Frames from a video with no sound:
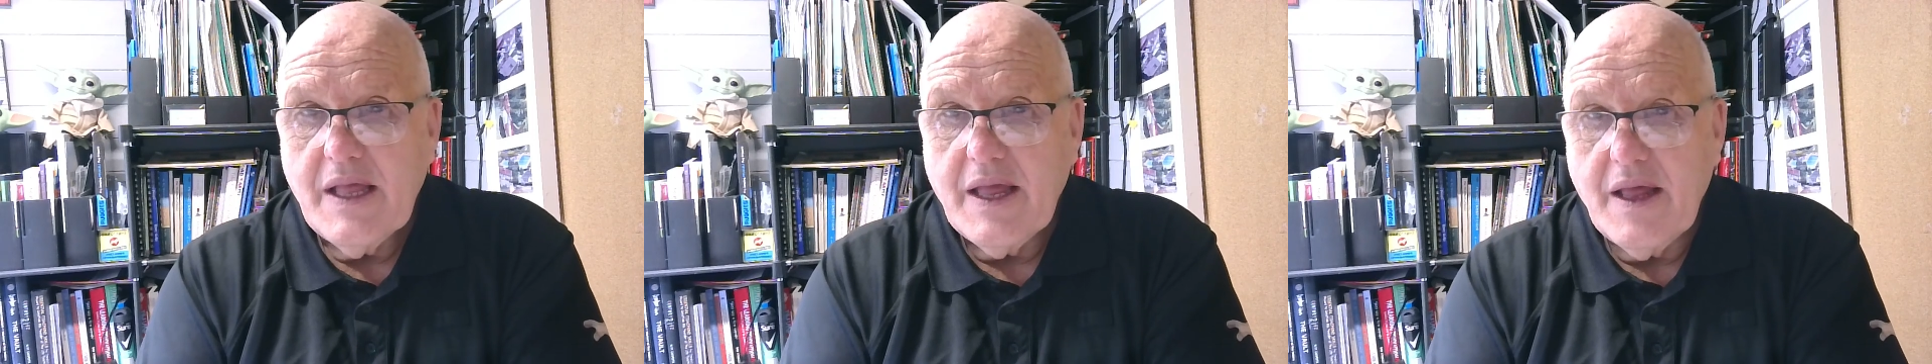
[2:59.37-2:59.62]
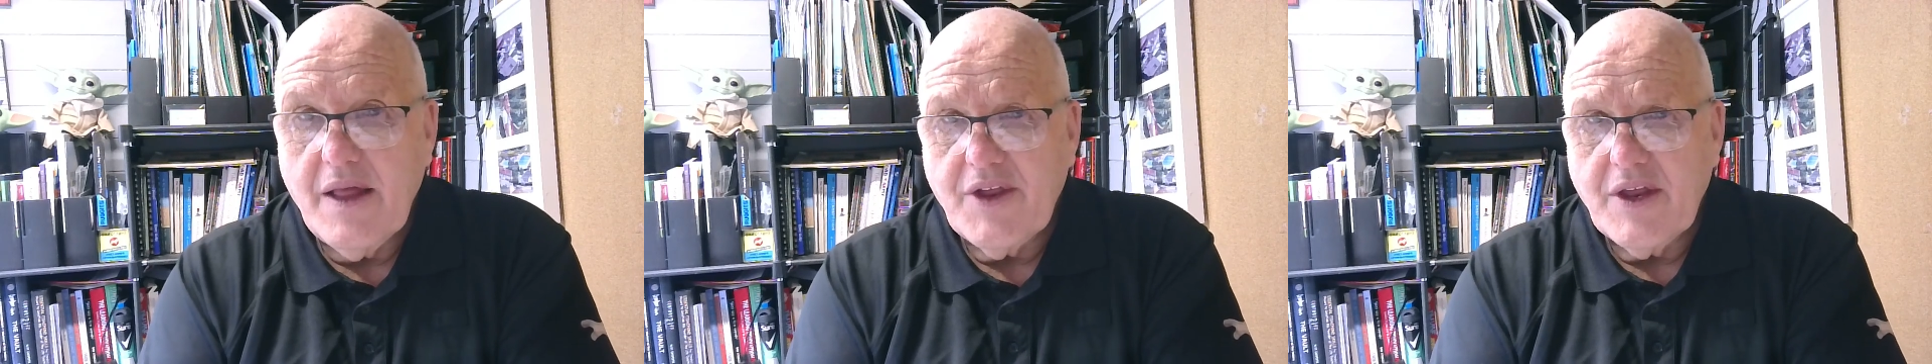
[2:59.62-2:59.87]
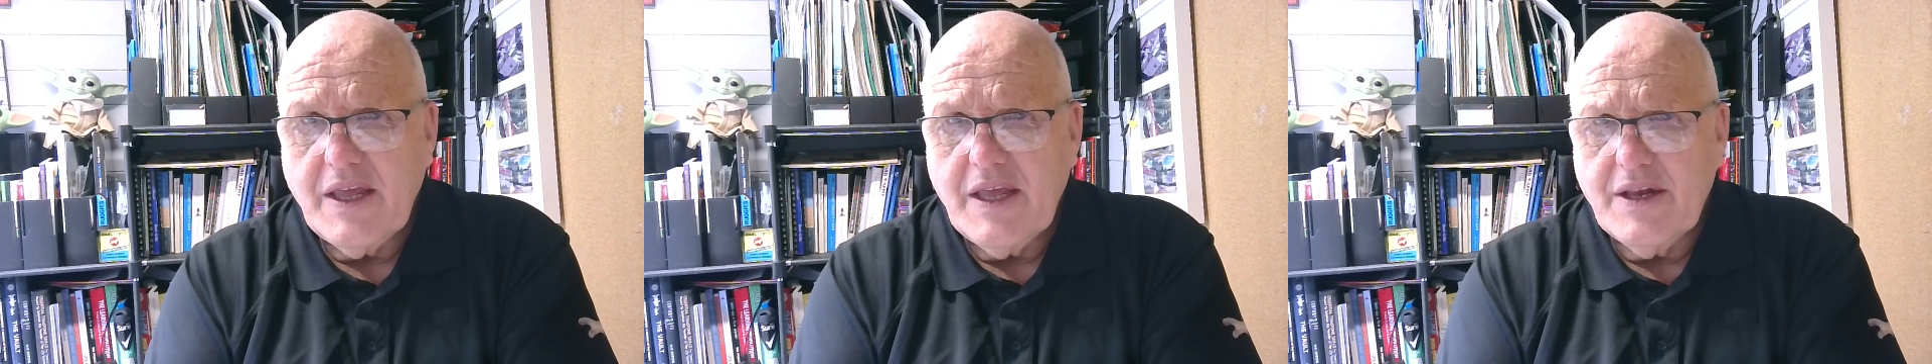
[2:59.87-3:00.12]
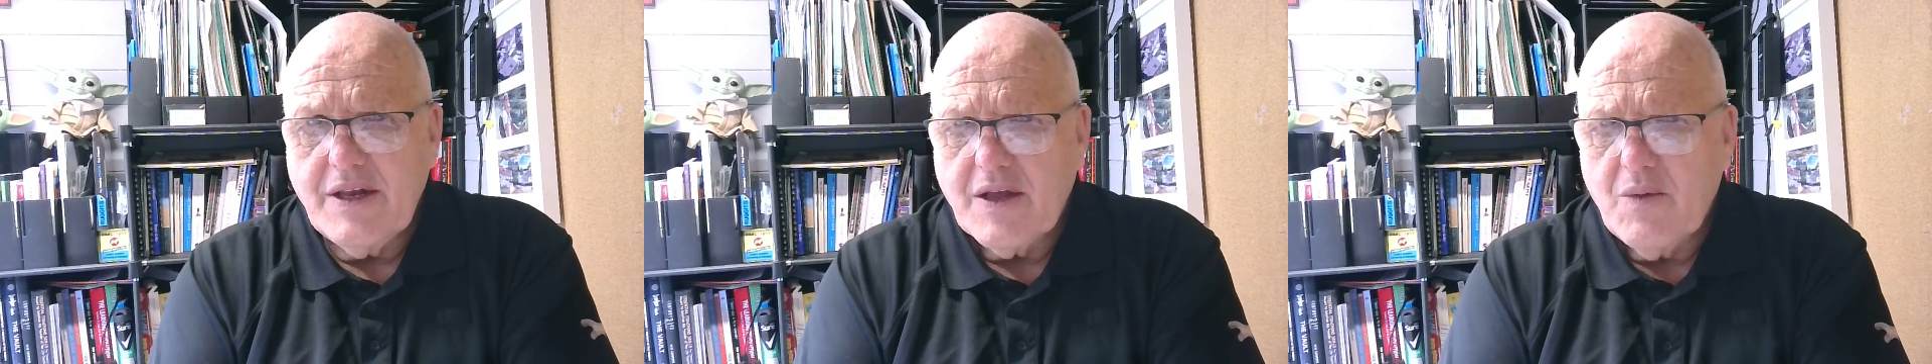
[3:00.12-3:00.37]
I think he
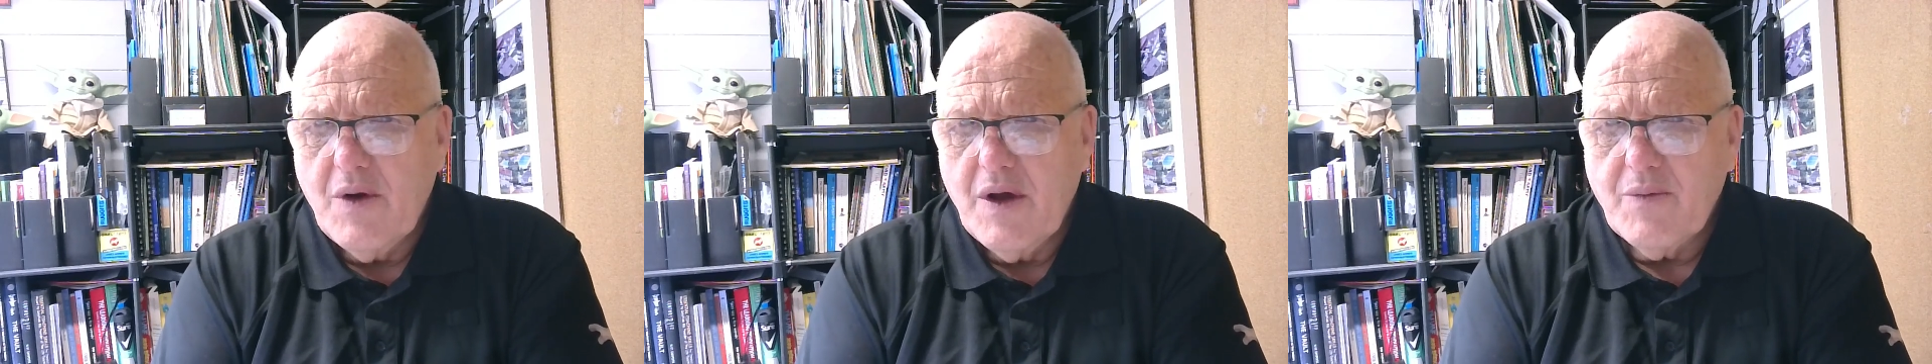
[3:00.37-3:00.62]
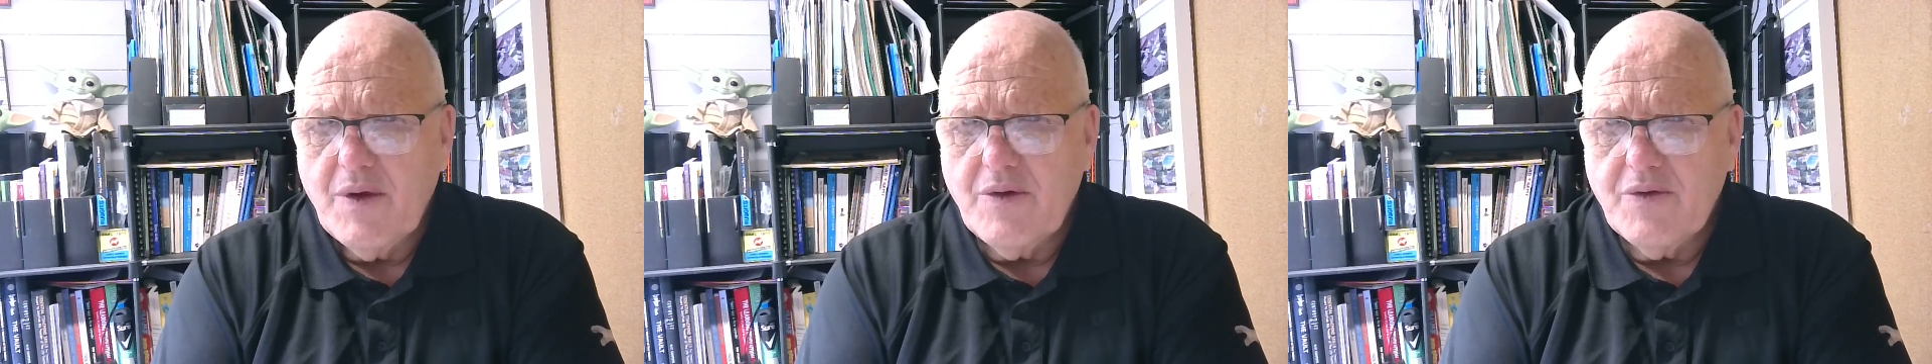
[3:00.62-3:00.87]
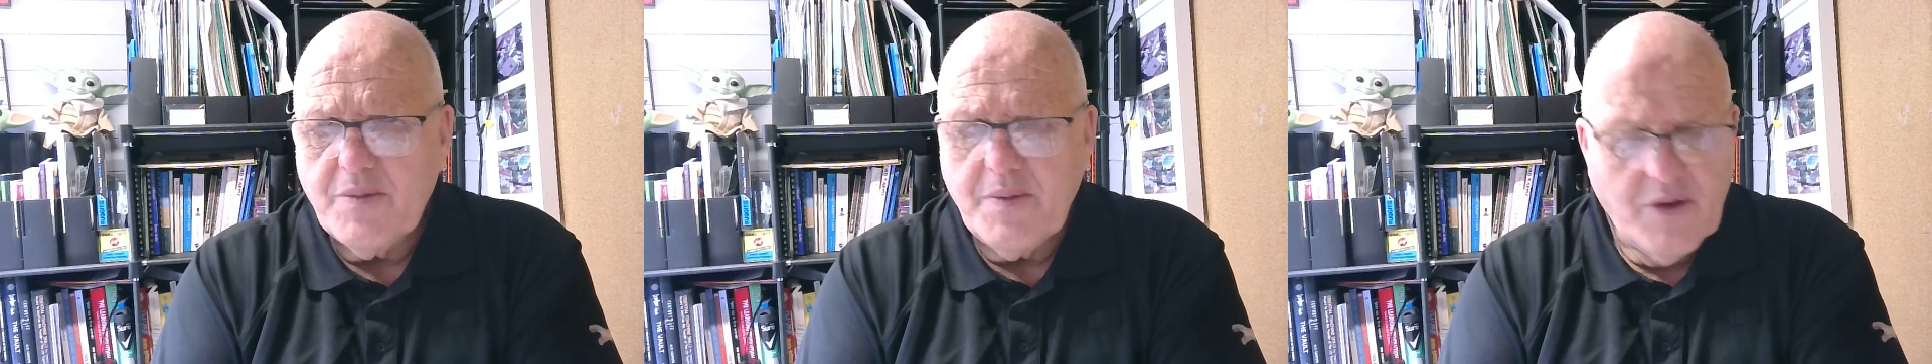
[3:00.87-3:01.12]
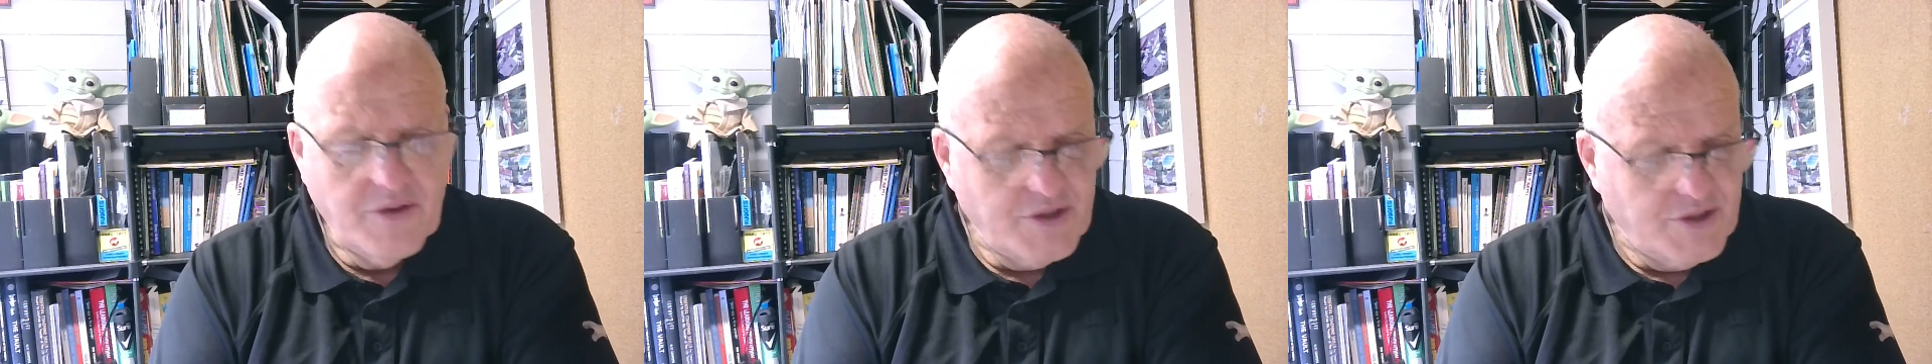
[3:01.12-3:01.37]
hid it quite well, to be
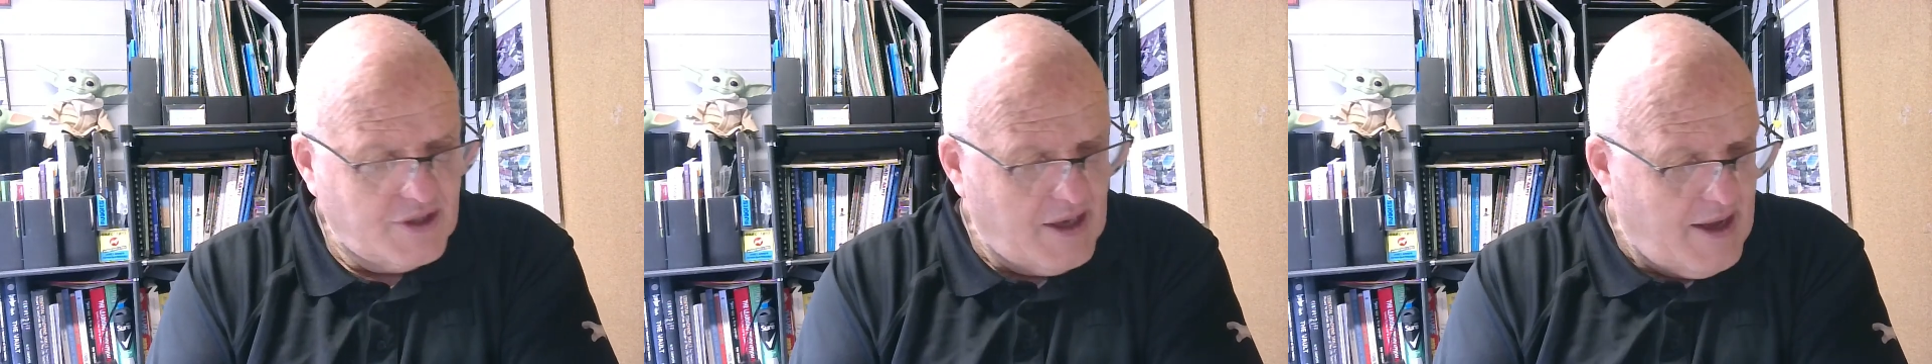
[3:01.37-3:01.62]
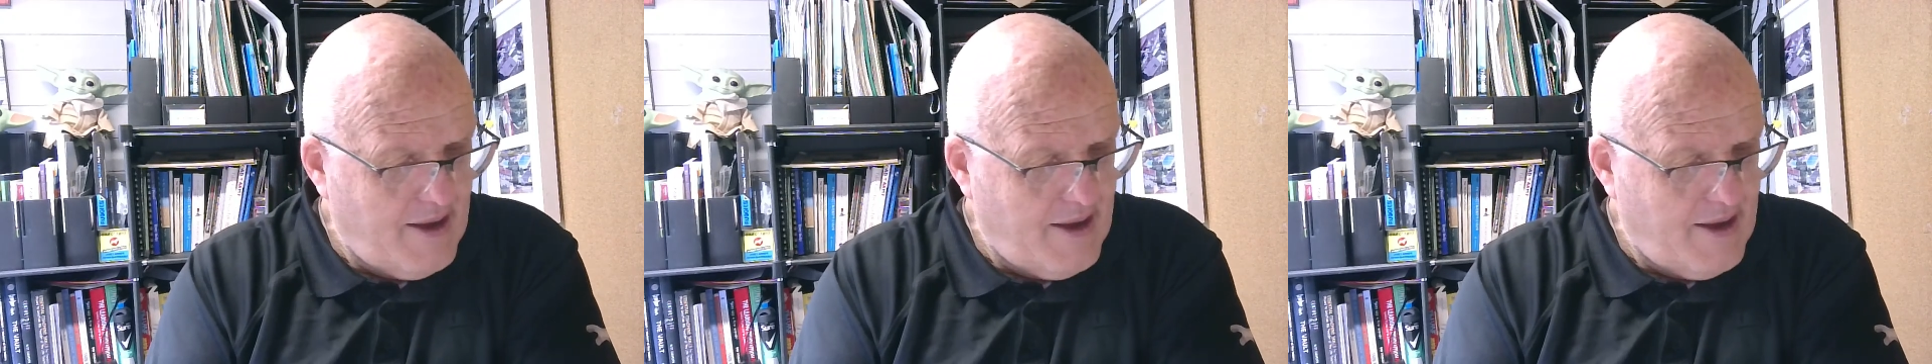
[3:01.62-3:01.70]
honest.